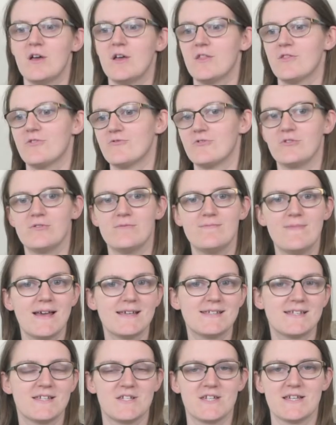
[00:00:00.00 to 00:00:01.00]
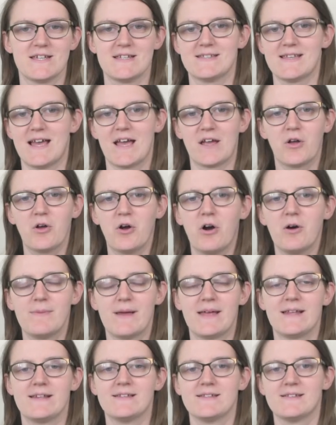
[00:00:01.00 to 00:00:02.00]
through messages and
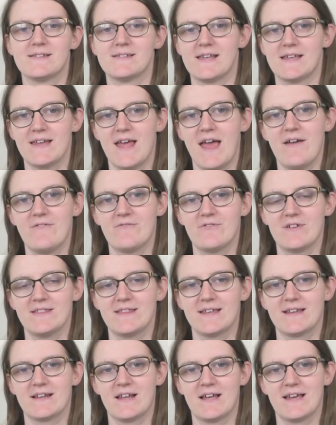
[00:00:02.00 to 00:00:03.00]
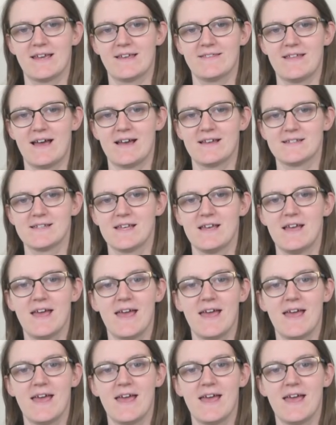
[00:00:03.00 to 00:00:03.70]
comments and everything like that,